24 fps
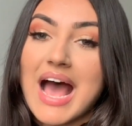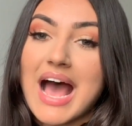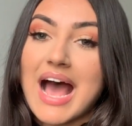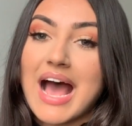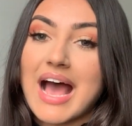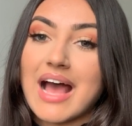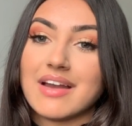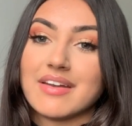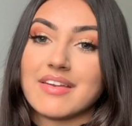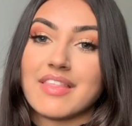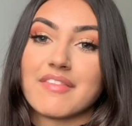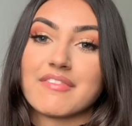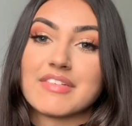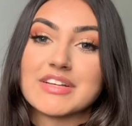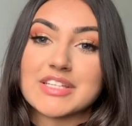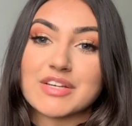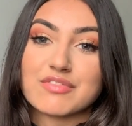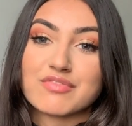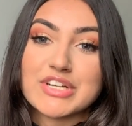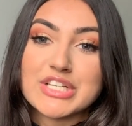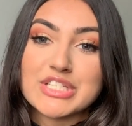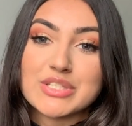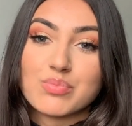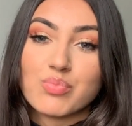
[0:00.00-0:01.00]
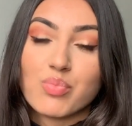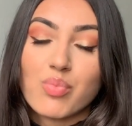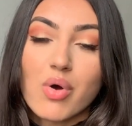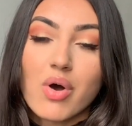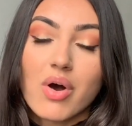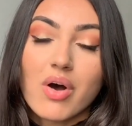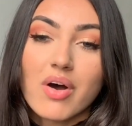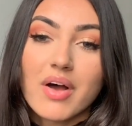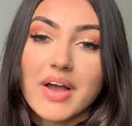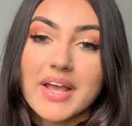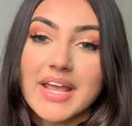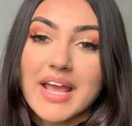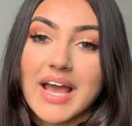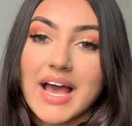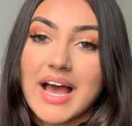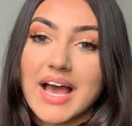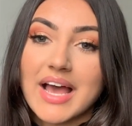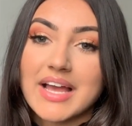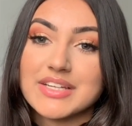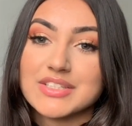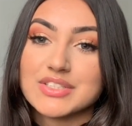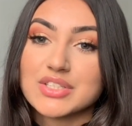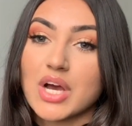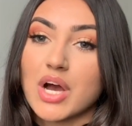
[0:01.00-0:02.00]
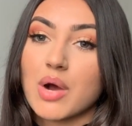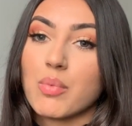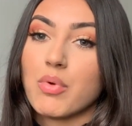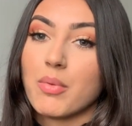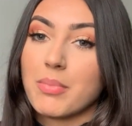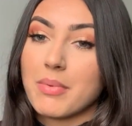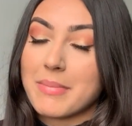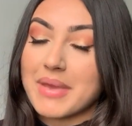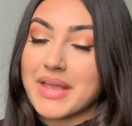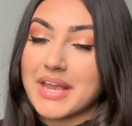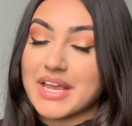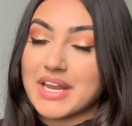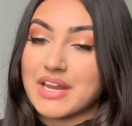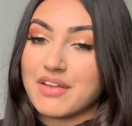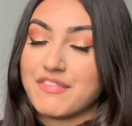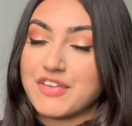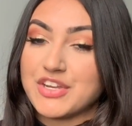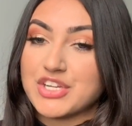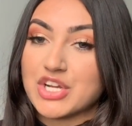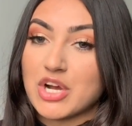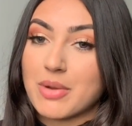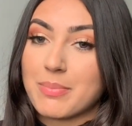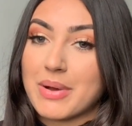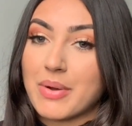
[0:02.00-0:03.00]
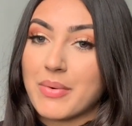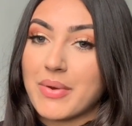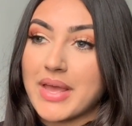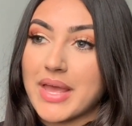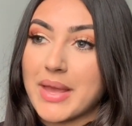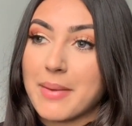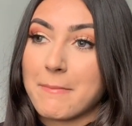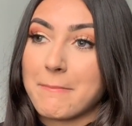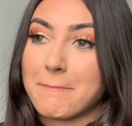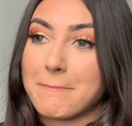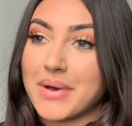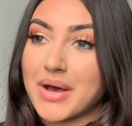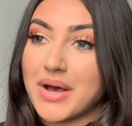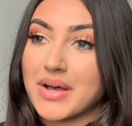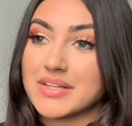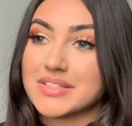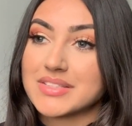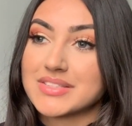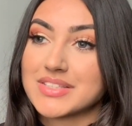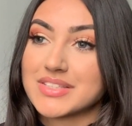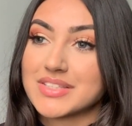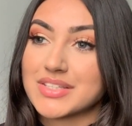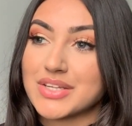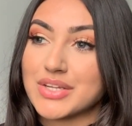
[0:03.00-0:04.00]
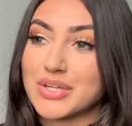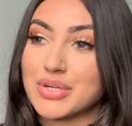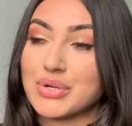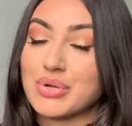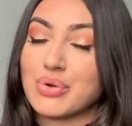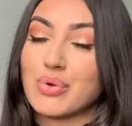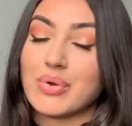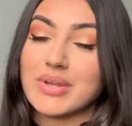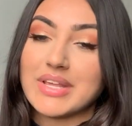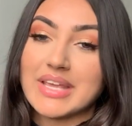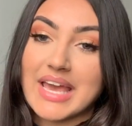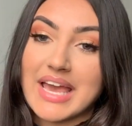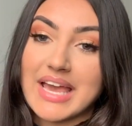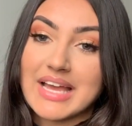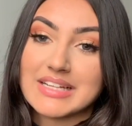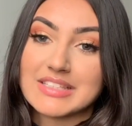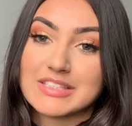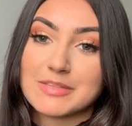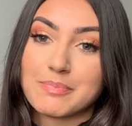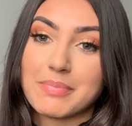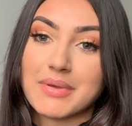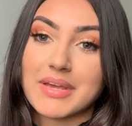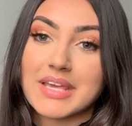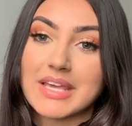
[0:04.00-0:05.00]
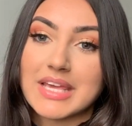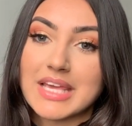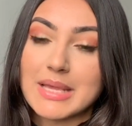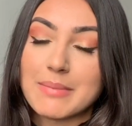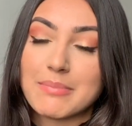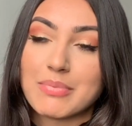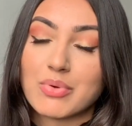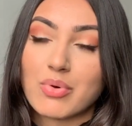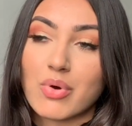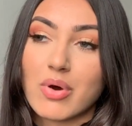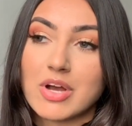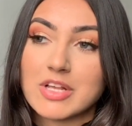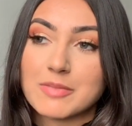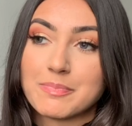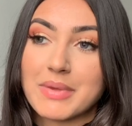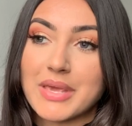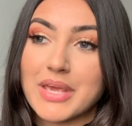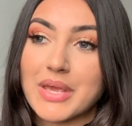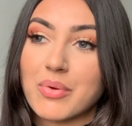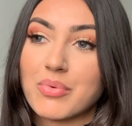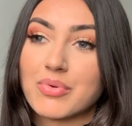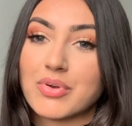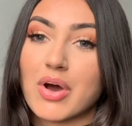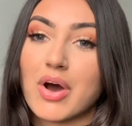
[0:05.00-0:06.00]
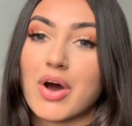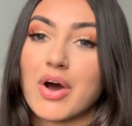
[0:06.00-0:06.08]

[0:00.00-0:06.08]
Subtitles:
And there is a reason why, and I will be making a video about it, but not yet. But keep your eyes peeled.